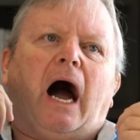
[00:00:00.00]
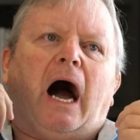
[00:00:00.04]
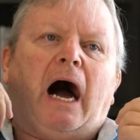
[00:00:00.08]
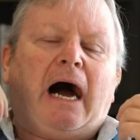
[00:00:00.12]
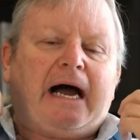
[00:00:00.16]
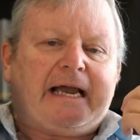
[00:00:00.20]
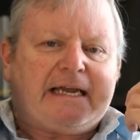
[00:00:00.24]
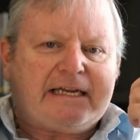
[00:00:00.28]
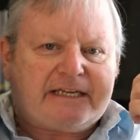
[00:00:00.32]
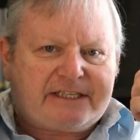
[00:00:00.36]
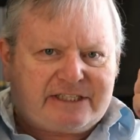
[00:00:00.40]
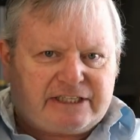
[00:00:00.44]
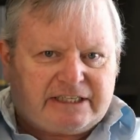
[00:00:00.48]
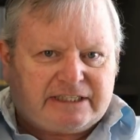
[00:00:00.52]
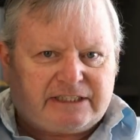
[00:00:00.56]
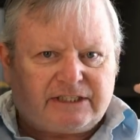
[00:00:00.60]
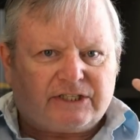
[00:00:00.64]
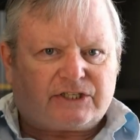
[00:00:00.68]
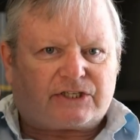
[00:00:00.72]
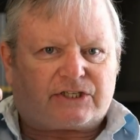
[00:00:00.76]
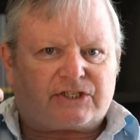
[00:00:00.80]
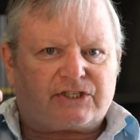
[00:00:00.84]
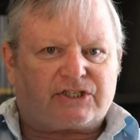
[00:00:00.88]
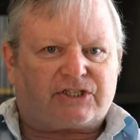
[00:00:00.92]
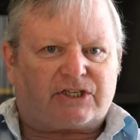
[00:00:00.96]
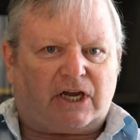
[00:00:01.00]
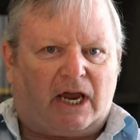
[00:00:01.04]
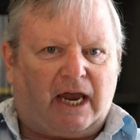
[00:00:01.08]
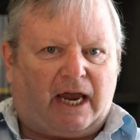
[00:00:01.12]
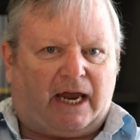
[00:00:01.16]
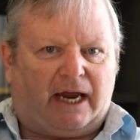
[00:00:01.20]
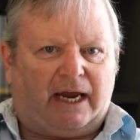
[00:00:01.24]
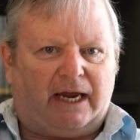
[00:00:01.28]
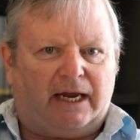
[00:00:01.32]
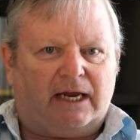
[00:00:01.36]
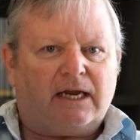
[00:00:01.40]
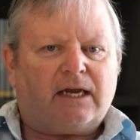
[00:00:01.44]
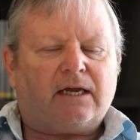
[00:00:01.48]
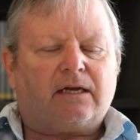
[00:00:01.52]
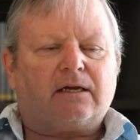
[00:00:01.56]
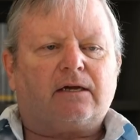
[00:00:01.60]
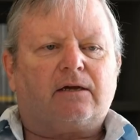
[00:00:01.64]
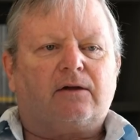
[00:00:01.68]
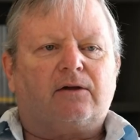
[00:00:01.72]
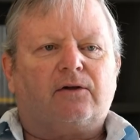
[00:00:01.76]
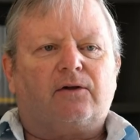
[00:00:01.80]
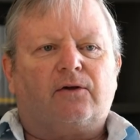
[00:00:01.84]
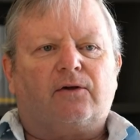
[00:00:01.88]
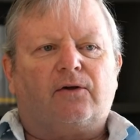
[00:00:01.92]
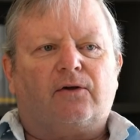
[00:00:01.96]
I didn't say
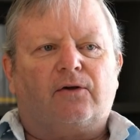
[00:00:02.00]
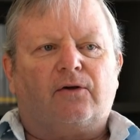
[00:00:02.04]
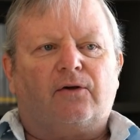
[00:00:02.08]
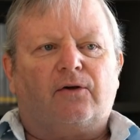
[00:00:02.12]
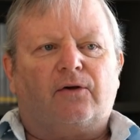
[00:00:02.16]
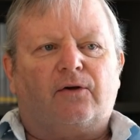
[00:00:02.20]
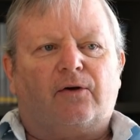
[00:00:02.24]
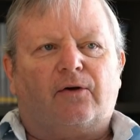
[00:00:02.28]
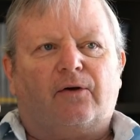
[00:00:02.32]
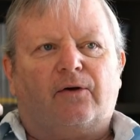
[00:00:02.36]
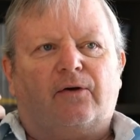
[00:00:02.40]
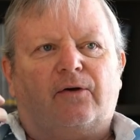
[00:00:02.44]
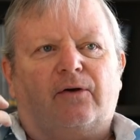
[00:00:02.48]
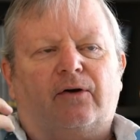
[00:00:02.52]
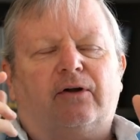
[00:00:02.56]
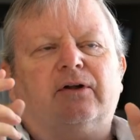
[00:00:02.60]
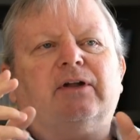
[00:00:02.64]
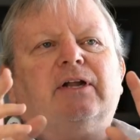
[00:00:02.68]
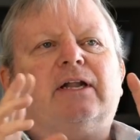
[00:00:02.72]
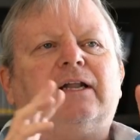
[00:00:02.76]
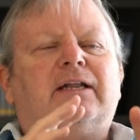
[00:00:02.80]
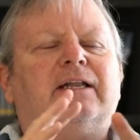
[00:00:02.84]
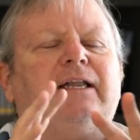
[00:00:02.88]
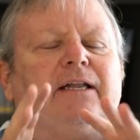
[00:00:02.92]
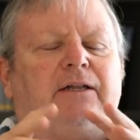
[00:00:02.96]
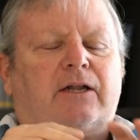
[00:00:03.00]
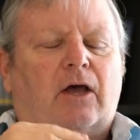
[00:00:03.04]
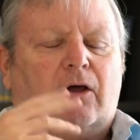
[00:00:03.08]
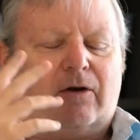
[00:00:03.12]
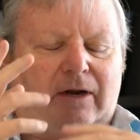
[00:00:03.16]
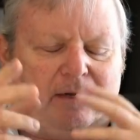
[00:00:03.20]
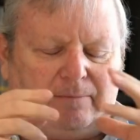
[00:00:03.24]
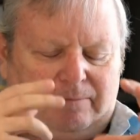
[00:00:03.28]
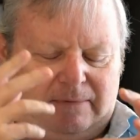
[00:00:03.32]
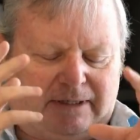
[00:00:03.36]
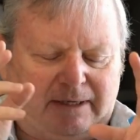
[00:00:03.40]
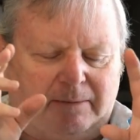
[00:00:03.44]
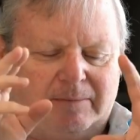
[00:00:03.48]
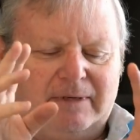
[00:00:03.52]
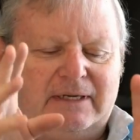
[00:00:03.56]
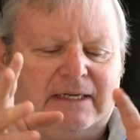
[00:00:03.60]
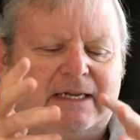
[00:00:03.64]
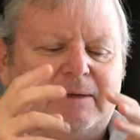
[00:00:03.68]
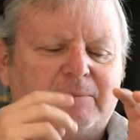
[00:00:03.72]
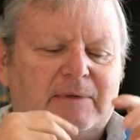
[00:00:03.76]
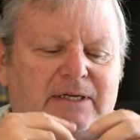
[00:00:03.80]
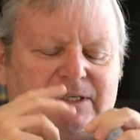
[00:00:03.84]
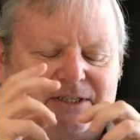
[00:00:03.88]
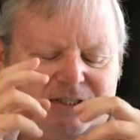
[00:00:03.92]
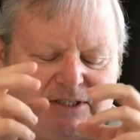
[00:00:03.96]
no.
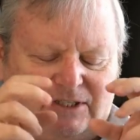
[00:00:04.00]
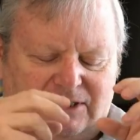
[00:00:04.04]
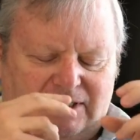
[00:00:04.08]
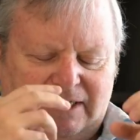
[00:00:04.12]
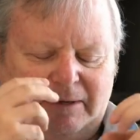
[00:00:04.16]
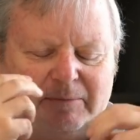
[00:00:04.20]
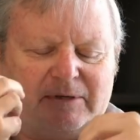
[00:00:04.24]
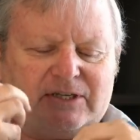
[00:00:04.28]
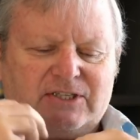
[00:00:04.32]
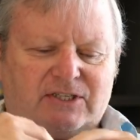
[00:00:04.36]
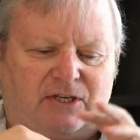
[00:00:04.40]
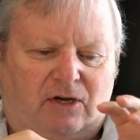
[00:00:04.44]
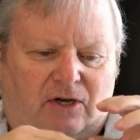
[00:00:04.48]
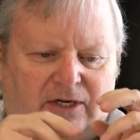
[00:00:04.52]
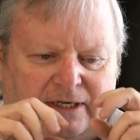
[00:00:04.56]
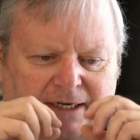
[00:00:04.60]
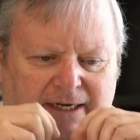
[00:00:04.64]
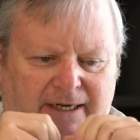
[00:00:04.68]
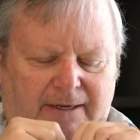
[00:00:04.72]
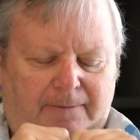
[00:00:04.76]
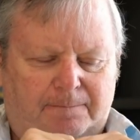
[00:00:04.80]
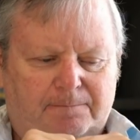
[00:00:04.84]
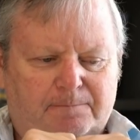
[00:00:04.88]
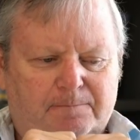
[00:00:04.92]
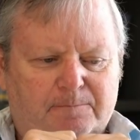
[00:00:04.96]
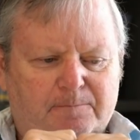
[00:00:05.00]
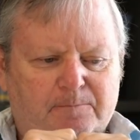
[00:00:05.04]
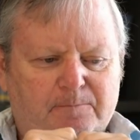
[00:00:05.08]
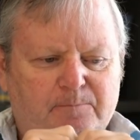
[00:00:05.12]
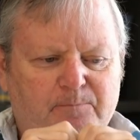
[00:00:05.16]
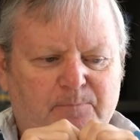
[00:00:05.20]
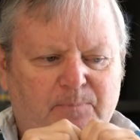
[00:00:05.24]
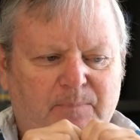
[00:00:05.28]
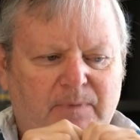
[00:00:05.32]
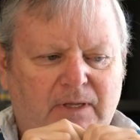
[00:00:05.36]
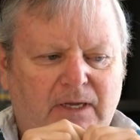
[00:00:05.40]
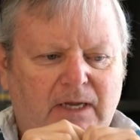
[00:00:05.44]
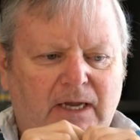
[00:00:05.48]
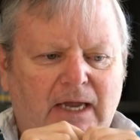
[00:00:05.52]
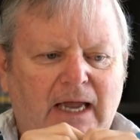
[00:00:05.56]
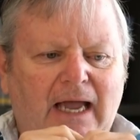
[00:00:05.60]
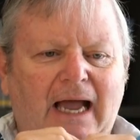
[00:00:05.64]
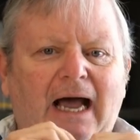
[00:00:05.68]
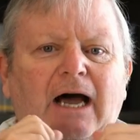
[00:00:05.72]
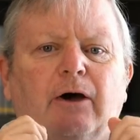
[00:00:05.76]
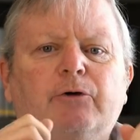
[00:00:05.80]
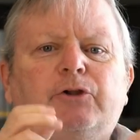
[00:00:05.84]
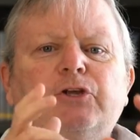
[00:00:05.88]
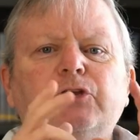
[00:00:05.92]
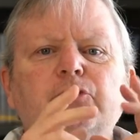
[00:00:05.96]
Let me start here.
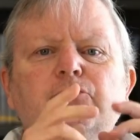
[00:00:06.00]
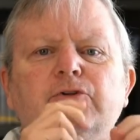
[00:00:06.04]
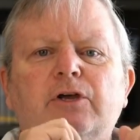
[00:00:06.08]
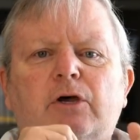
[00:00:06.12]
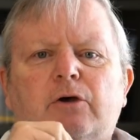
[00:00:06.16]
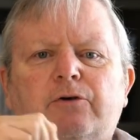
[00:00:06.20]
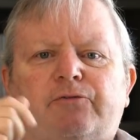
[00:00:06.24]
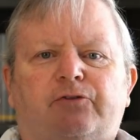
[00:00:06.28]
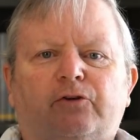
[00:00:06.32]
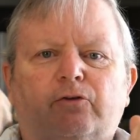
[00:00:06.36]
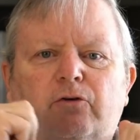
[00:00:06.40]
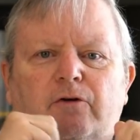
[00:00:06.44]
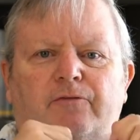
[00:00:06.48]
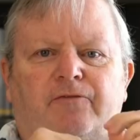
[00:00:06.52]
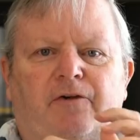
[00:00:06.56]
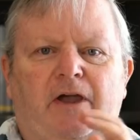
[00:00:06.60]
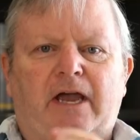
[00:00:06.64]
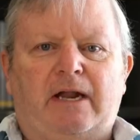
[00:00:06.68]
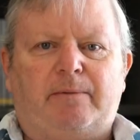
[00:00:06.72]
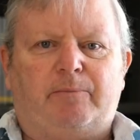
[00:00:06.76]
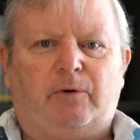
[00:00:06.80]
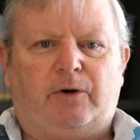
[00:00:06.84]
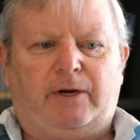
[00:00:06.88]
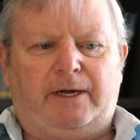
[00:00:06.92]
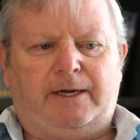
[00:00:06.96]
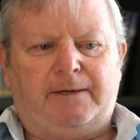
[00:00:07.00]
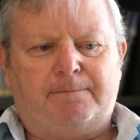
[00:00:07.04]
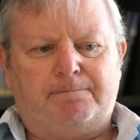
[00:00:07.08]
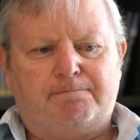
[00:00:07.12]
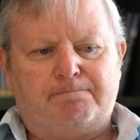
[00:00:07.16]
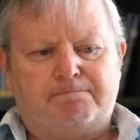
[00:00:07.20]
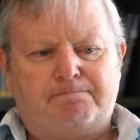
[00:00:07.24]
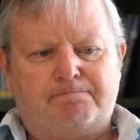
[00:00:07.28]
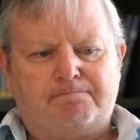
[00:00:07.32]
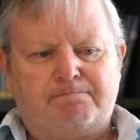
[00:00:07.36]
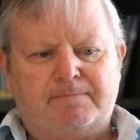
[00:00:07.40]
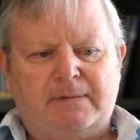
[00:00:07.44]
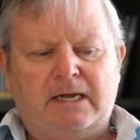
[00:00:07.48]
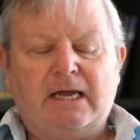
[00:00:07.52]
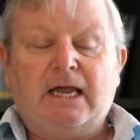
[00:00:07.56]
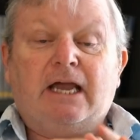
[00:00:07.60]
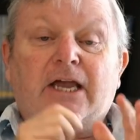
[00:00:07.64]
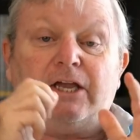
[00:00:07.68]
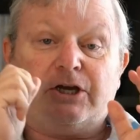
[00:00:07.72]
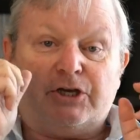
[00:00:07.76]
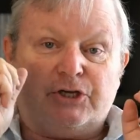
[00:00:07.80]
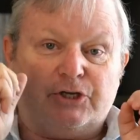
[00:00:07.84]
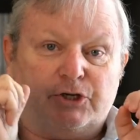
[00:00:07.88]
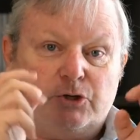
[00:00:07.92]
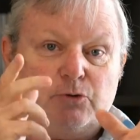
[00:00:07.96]
How do you know if you're a fanboy?
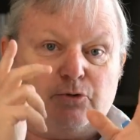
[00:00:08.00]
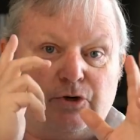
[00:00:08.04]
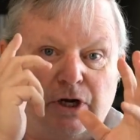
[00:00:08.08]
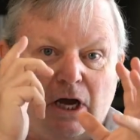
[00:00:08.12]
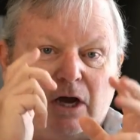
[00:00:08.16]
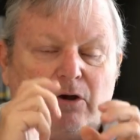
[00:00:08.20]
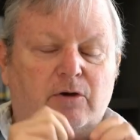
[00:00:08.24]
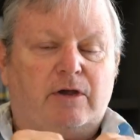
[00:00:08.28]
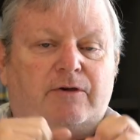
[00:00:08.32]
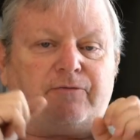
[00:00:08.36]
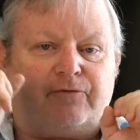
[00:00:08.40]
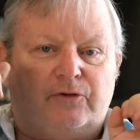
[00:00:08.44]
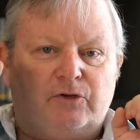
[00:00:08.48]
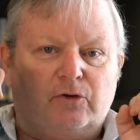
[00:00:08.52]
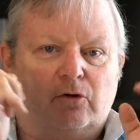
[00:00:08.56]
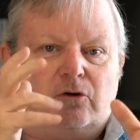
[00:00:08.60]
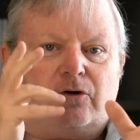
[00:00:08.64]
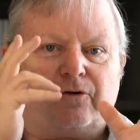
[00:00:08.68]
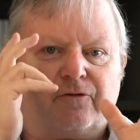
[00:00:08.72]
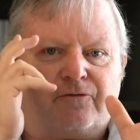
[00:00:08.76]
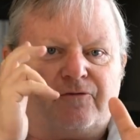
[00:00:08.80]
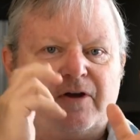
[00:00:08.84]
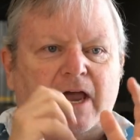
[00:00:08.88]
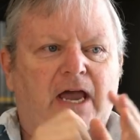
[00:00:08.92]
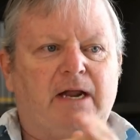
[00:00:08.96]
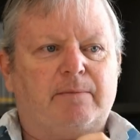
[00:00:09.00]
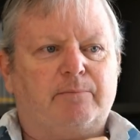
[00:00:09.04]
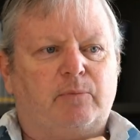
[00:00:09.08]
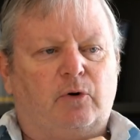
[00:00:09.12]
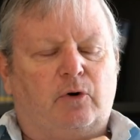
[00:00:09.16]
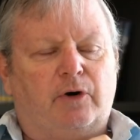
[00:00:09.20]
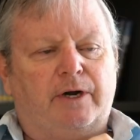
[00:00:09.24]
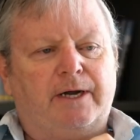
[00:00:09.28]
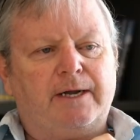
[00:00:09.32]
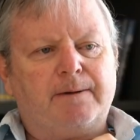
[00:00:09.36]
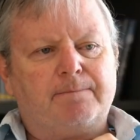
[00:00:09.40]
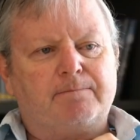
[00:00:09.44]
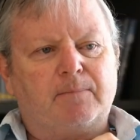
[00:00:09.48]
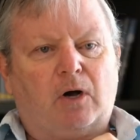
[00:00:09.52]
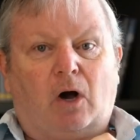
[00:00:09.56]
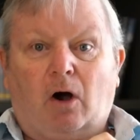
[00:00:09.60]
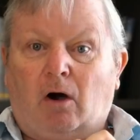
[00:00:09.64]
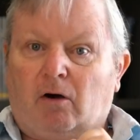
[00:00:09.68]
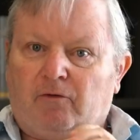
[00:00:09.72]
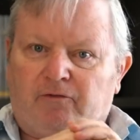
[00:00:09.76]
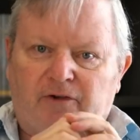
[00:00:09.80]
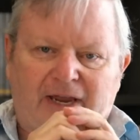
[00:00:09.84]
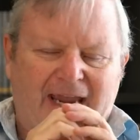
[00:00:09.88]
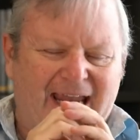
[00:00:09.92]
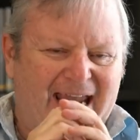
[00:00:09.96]
You know if you're a fanboy
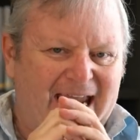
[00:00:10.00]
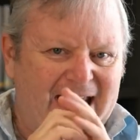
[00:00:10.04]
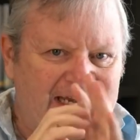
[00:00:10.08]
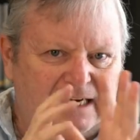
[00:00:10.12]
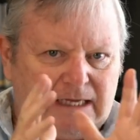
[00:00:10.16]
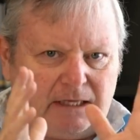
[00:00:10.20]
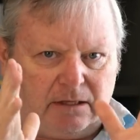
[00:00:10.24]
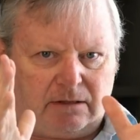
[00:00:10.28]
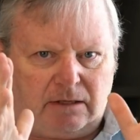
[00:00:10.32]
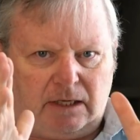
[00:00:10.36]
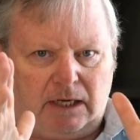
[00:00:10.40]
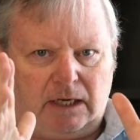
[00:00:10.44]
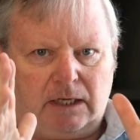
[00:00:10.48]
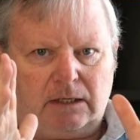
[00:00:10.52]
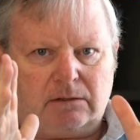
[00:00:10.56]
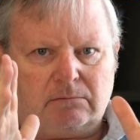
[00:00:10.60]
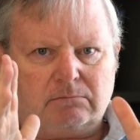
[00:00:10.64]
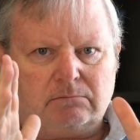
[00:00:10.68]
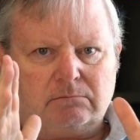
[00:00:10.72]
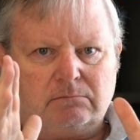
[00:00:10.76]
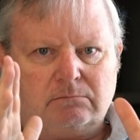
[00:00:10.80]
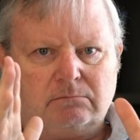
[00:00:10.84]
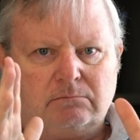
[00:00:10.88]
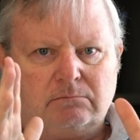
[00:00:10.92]
of anything